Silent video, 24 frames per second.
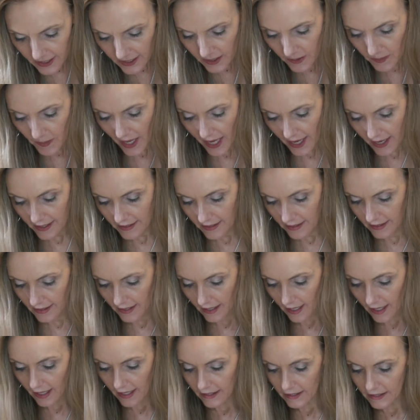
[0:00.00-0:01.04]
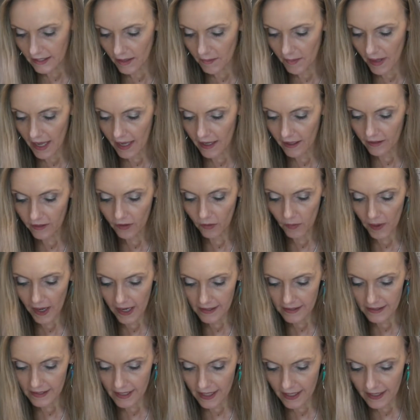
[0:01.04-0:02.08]
space to make the right
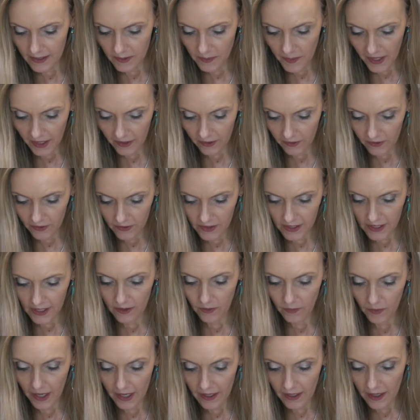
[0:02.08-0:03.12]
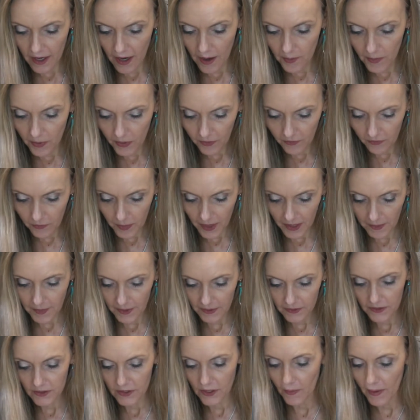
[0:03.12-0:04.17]
size petals and the right number of
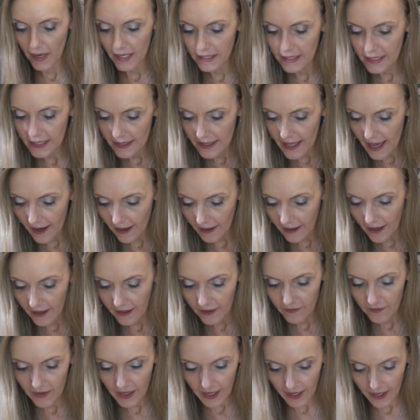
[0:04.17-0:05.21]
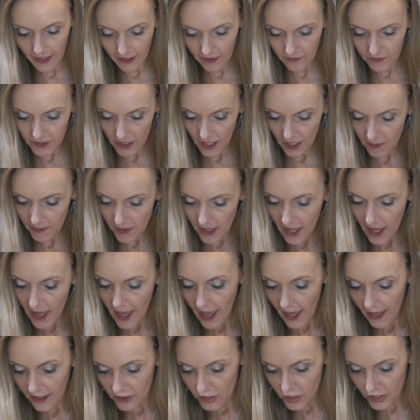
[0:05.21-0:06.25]
petals. So I did that kind of ahead of time.
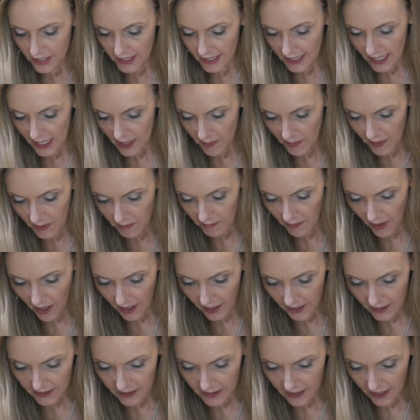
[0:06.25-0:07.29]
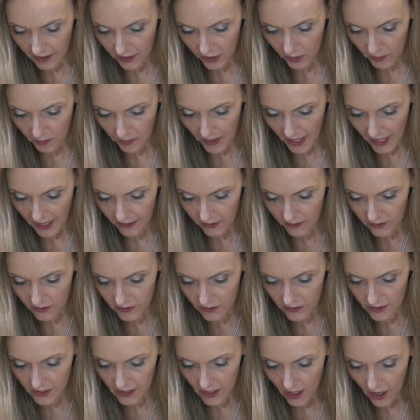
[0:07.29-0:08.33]
And just keep in mind that your
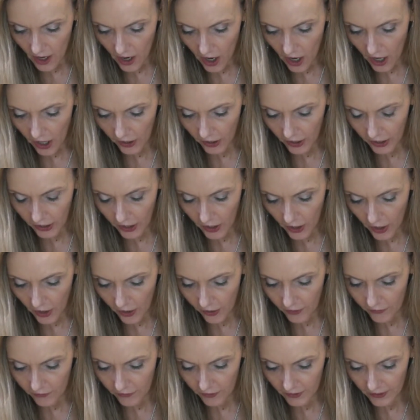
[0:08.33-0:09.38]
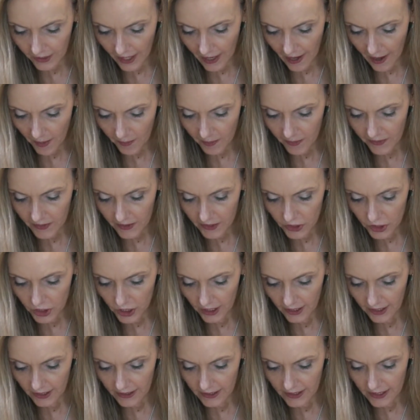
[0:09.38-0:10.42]
petals are going to overlap the
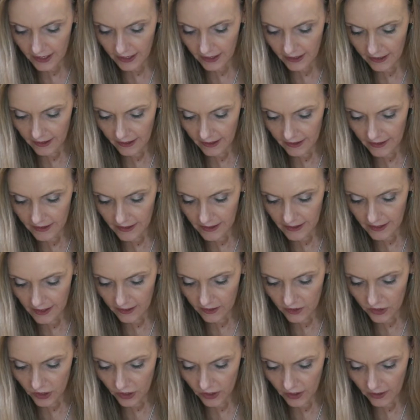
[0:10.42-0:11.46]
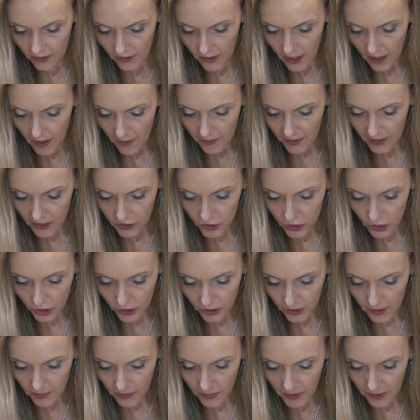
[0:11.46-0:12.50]
chicken tin in the center, because you're
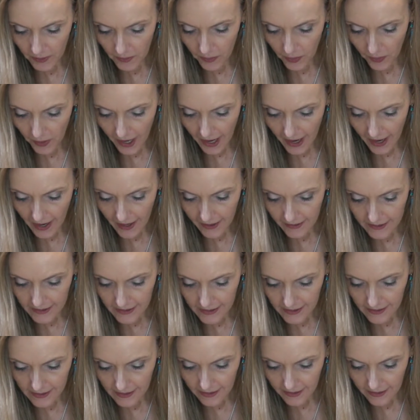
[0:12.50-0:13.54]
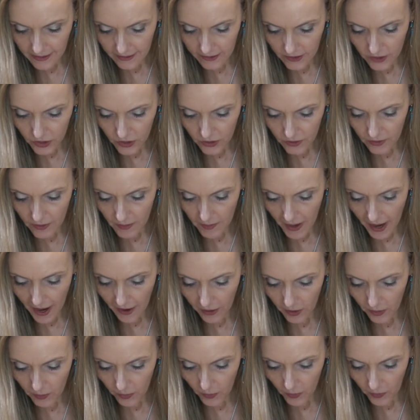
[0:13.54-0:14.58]
going to put brads into the
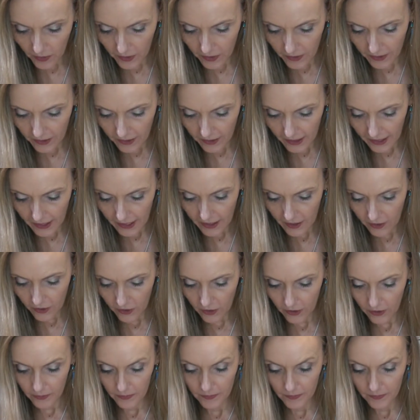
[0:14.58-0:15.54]
backer board here.